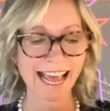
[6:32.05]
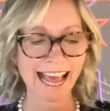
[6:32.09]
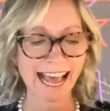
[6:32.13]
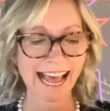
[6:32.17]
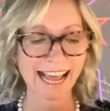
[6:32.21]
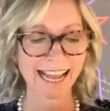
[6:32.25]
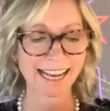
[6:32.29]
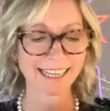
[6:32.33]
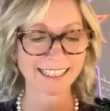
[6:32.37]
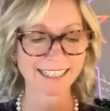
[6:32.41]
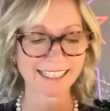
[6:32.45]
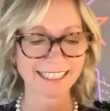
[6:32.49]

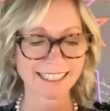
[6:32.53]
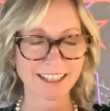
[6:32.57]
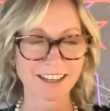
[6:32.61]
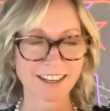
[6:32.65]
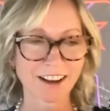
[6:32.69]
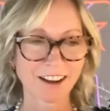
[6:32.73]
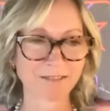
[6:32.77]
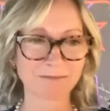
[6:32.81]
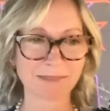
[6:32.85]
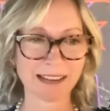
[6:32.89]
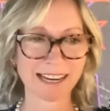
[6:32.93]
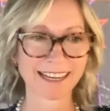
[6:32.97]
and you
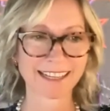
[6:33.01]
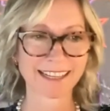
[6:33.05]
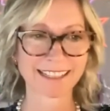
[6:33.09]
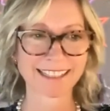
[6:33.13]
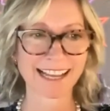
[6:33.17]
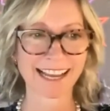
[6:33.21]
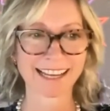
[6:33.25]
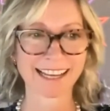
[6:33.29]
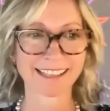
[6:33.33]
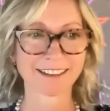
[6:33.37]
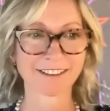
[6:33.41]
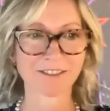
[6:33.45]
know Ben is
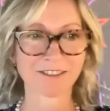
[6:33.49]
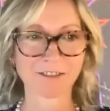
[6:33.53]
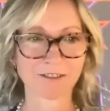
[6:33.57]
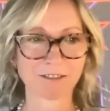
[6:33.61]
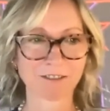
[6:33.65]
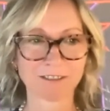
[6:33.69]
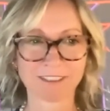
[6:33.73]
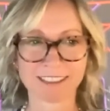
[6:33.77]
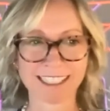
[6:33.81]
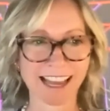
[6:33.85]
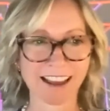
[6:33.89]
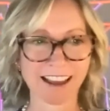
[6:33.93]
like
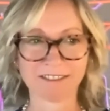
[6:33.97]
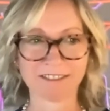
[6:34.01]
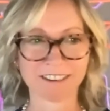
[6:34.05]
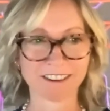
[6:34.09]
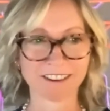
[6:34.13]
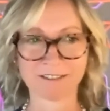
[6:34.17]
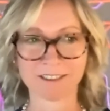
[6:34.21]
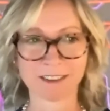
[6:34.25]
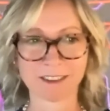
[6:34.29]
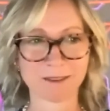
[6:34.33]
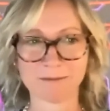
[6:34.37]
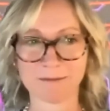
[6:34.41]
all
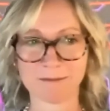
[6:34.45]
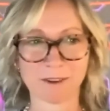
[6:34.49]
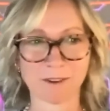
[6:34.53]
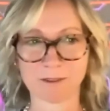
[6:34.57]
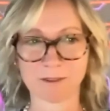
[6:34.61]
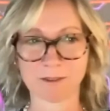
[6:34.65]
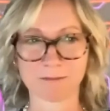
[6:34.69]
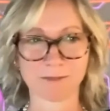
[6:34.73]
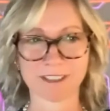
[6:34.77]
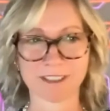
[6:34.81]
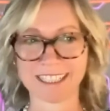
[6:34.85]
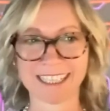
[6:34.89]
seven of them
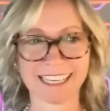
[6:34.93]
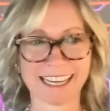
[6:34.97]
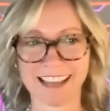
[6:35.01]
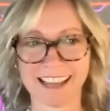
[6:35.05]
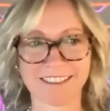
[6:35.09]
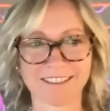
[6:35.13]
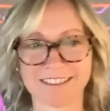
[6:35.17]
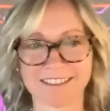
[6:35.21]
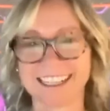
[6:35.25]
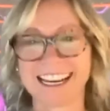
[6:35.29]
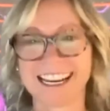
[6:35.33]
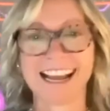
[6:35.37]
all put
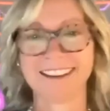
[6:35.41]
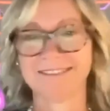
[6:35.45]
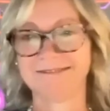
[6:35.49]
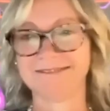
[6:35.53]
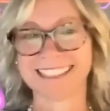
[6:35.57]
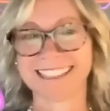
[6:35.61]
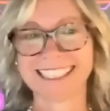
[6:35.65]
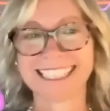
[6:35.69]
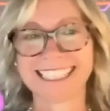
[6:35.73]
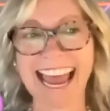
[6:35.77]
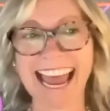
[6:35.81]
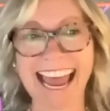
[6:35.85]
together
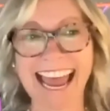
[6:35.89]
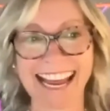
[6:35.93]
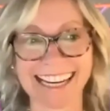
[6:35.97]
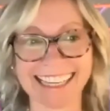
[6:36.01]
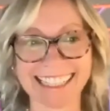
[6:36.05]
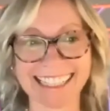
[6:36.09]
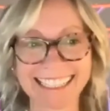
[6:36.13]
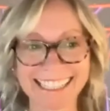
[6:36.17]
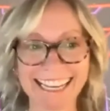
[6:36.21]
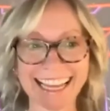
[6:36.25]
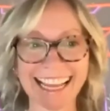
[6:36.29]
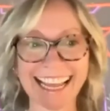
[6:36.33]
times
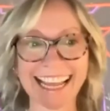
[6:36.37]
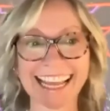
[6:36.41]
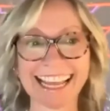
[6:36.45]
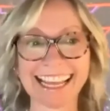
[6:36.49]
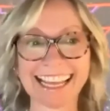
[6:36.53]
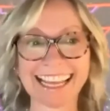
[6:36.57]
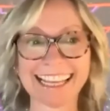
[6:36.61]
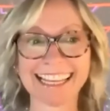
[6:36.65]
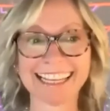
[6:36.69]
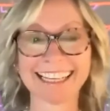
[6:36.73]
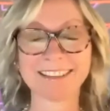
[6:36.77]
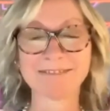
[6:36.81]
ten
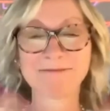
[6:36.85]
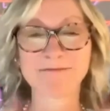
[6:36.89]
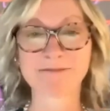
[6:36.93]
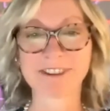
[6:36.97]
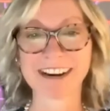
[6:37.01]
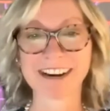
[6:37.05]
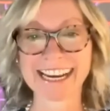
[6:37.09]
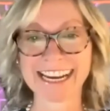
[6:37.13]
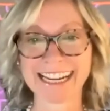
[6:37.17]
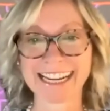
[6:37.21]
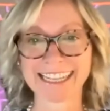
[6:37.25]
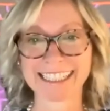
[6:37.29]
in
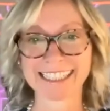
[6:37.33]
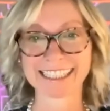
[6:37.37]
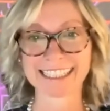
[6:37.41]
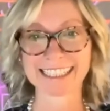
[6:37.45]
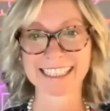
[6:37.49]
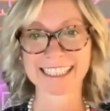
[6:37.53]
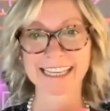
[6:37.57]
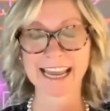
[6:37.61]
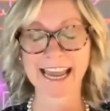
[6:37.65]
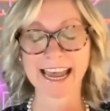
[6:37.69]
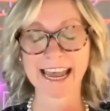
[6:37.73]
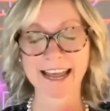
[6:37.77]
brilliance.